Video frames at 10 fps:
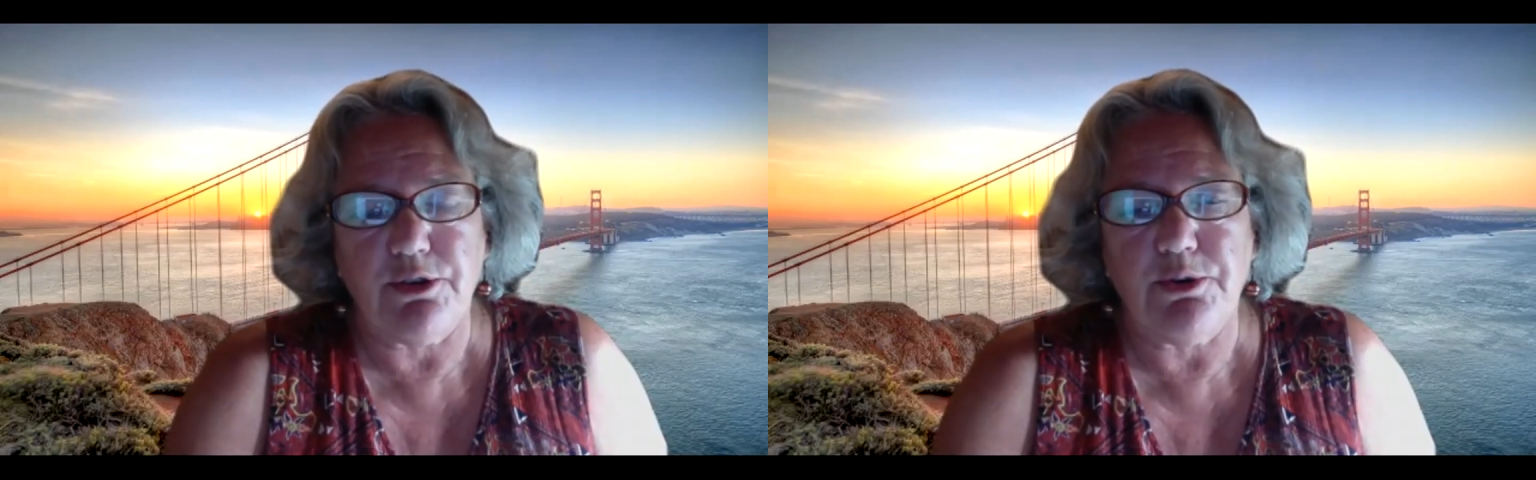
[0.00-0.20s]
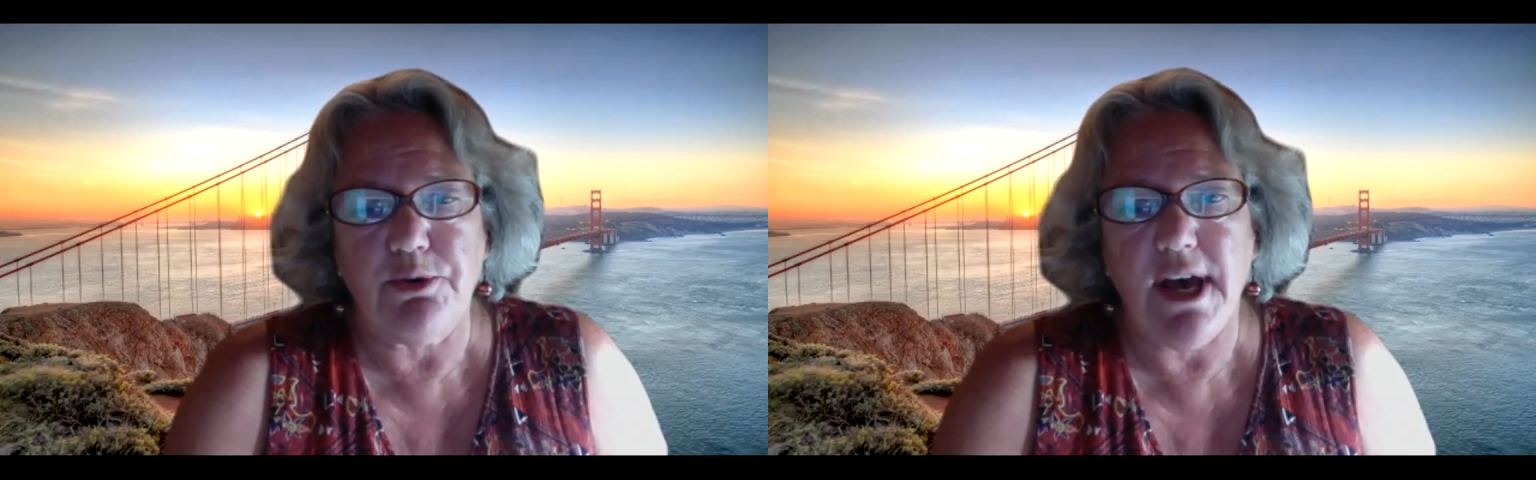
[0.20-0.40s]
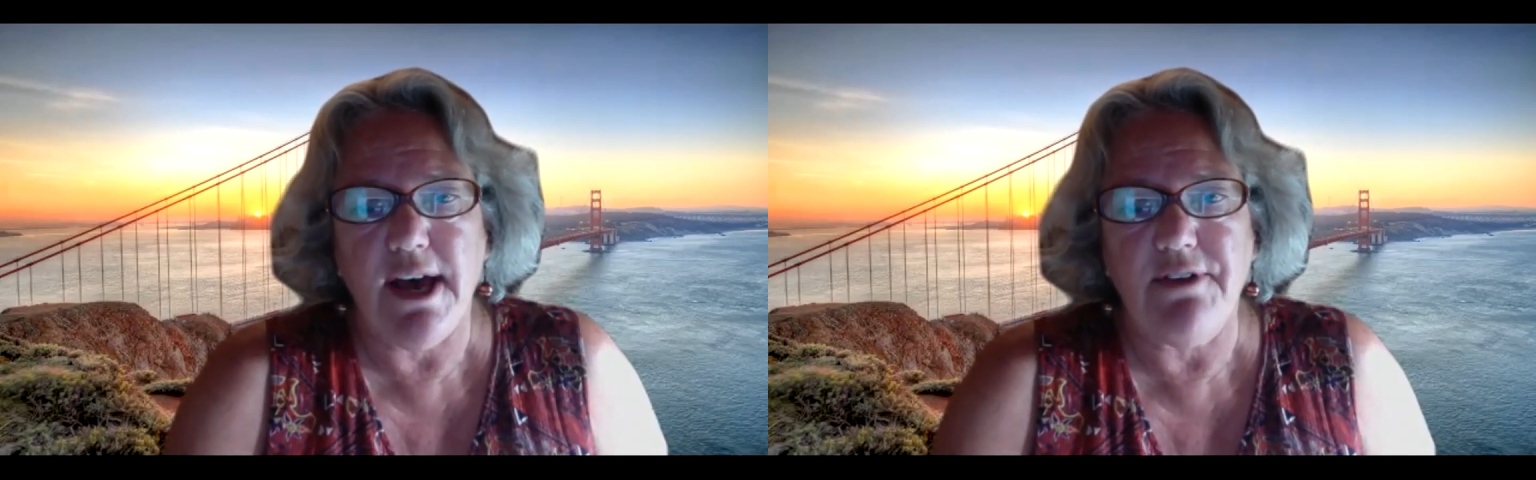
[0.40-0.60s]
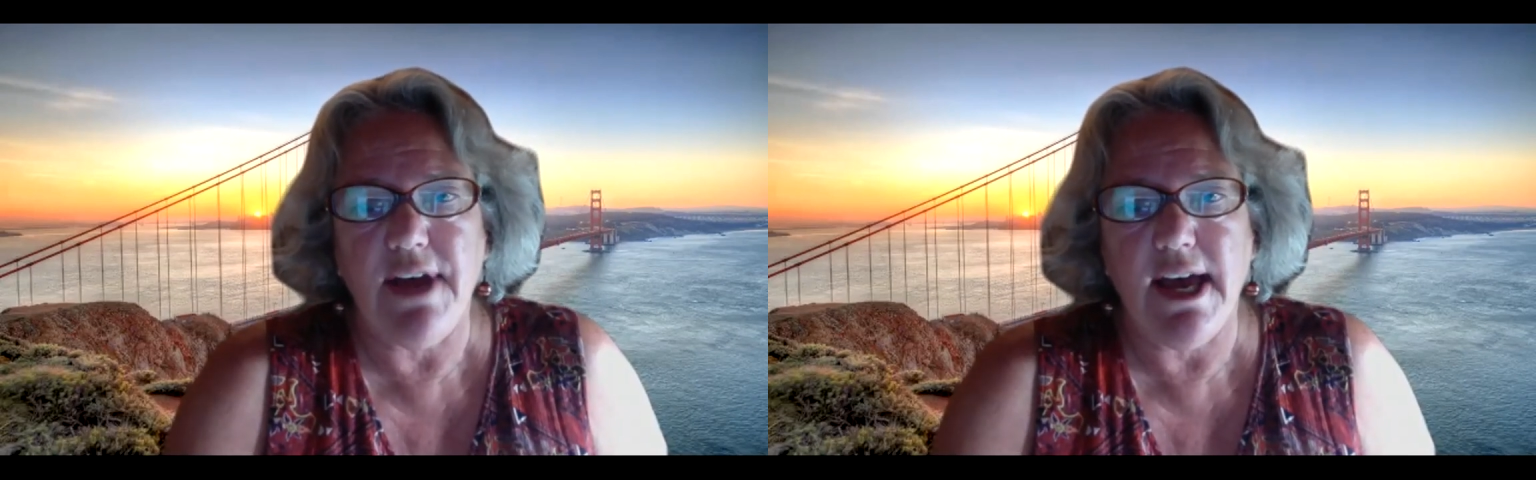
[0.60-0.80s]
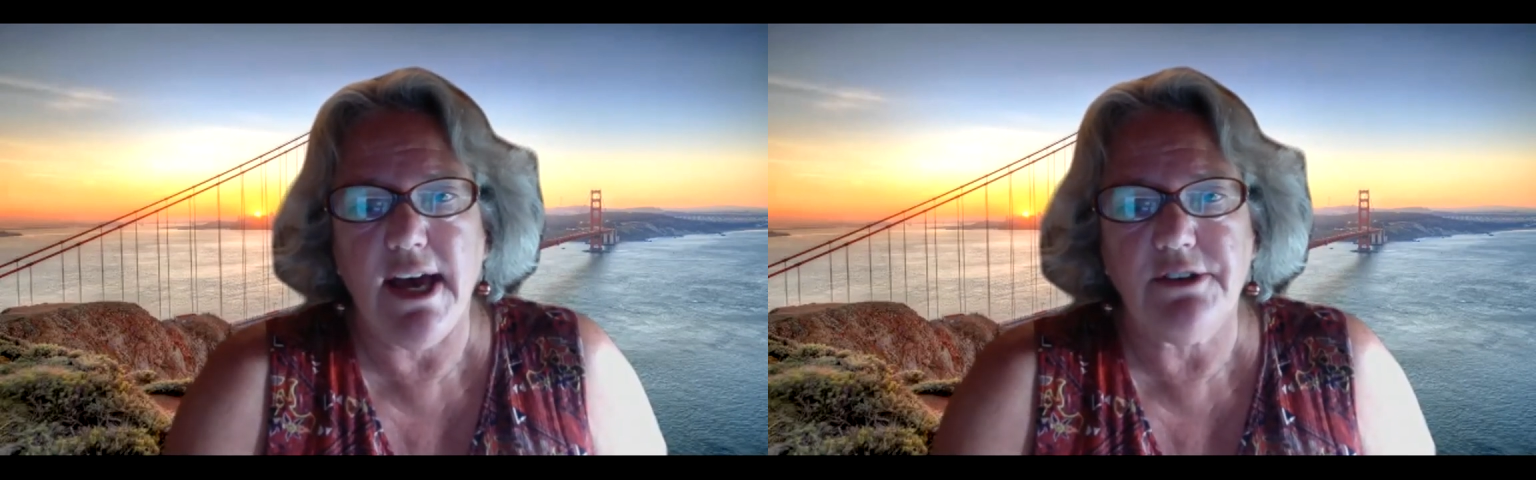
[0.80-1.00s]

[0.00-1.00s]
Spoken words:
who have had